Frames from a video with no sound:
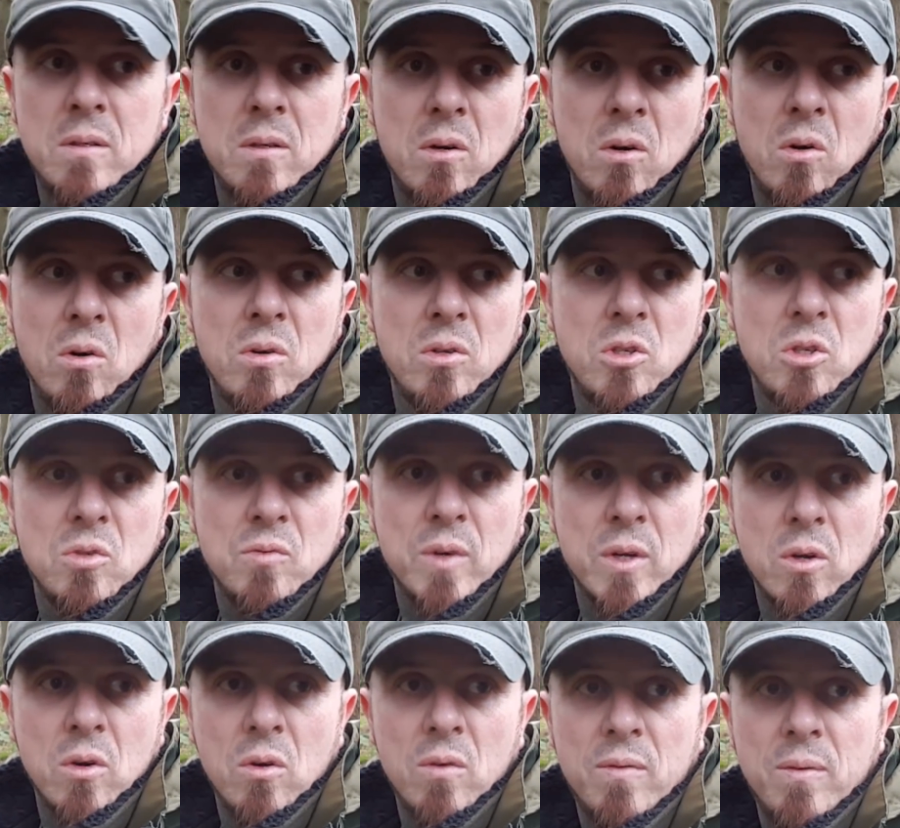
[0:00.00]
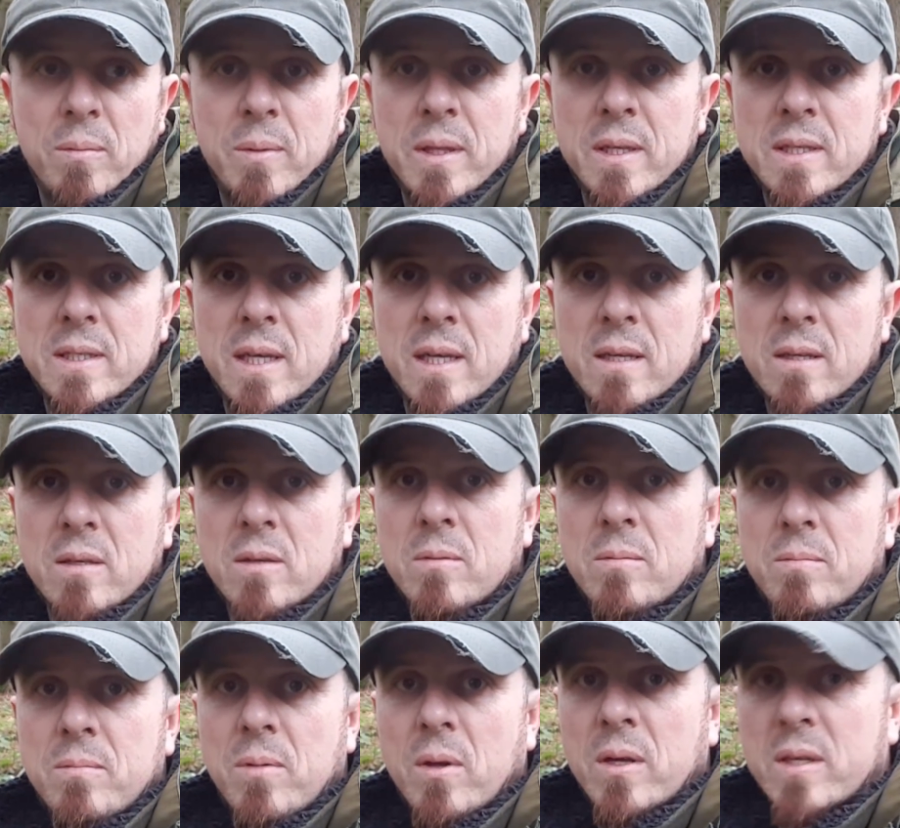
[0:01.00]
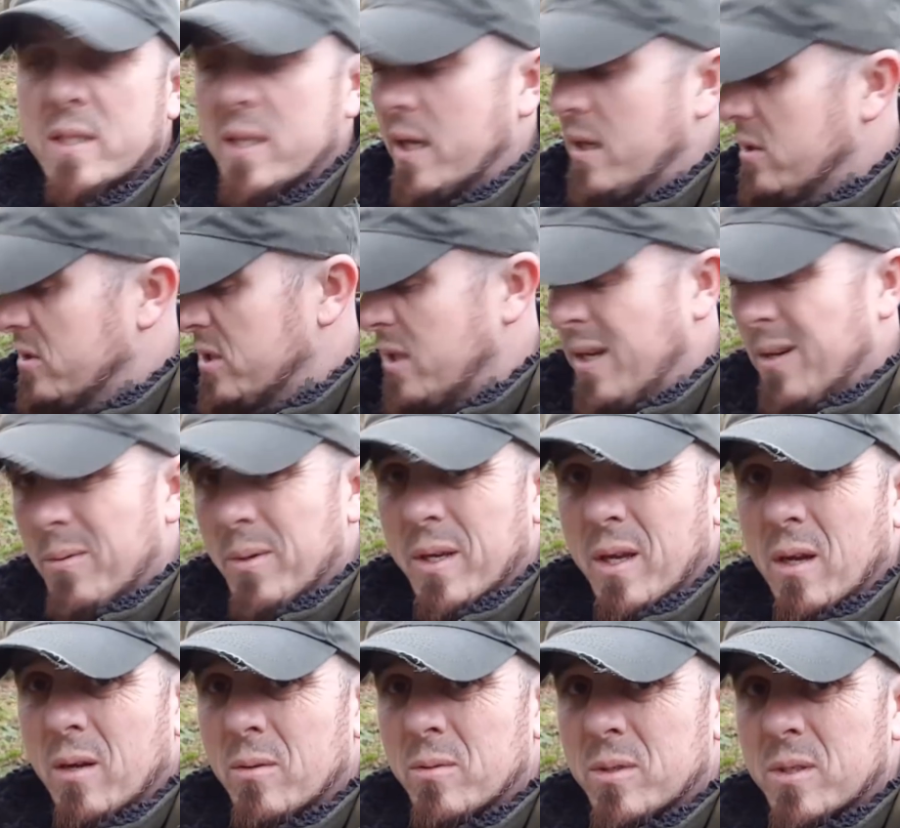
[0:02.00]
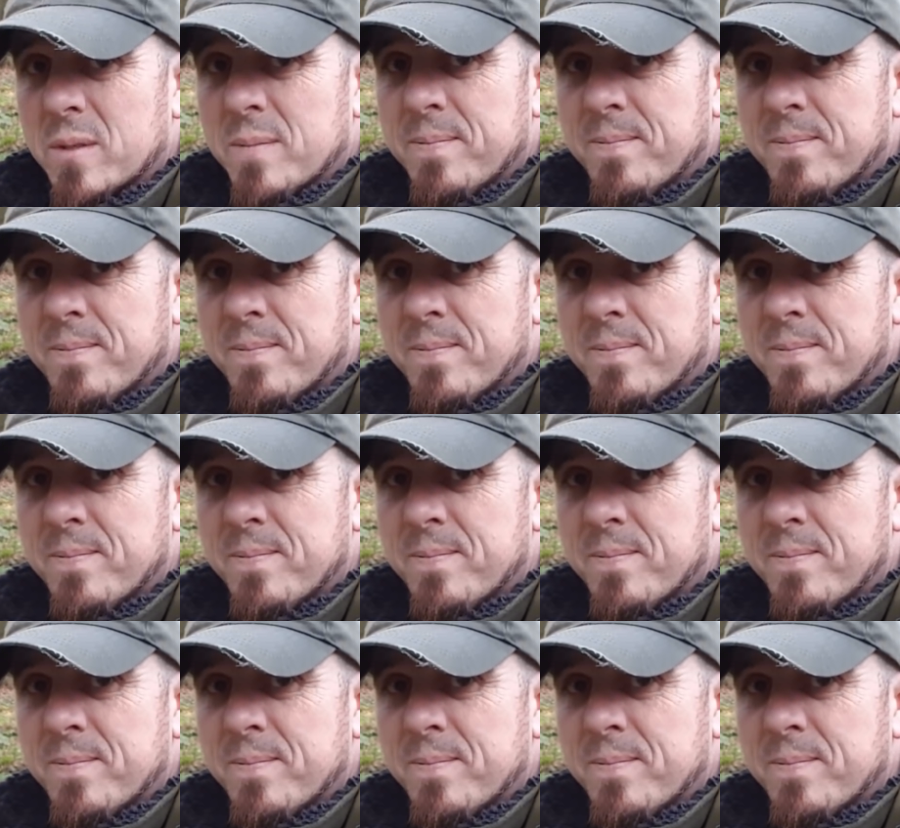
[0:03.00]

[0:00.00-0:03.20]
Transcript: or just record from in the tent. But like I say, I'll see how it goes.